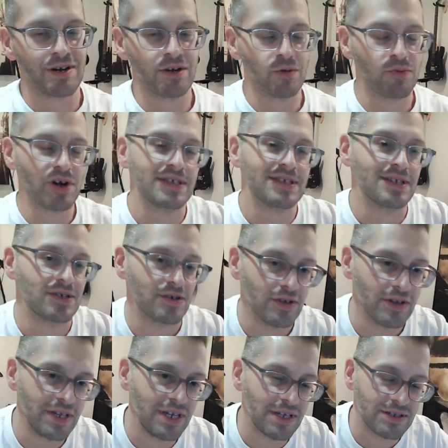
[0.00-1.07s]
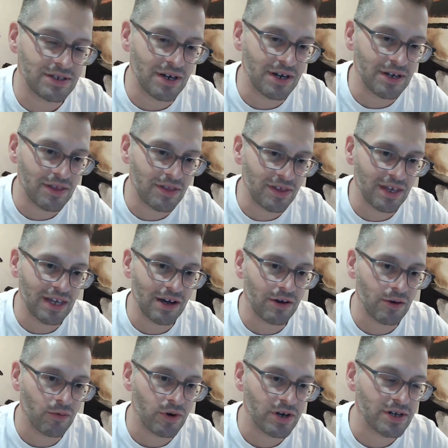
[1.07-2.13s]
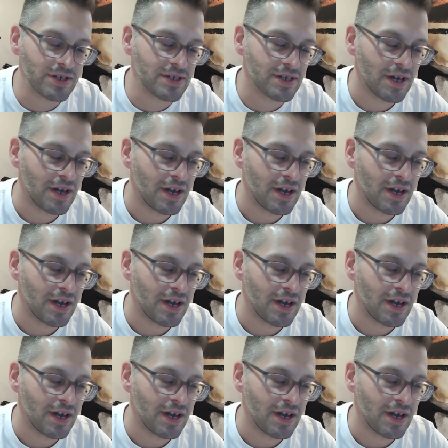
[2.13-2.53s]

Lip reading: your process early and starting to think how it works,